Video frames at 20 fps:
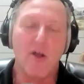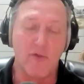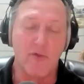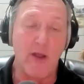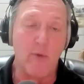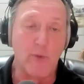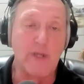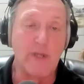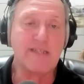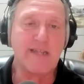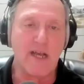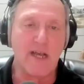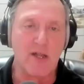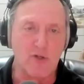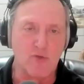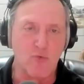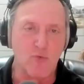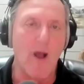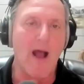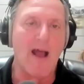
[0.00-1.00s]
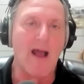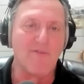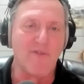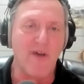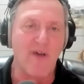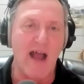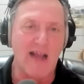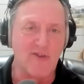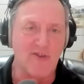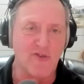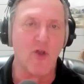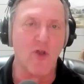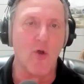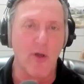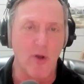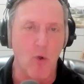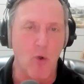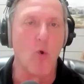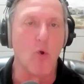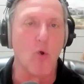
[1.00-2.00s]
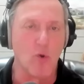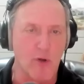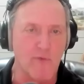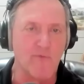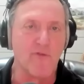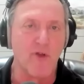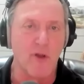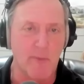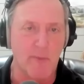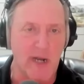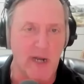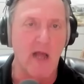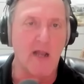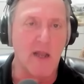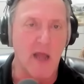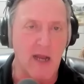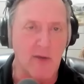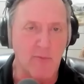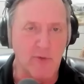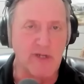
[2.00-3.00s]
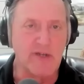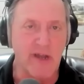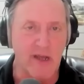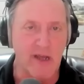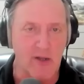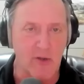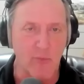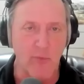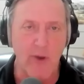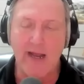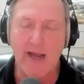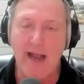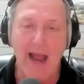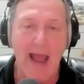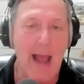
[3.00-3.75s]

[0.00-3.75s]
or that retailer's Wi-Fi to go and order it from an online retailer, right?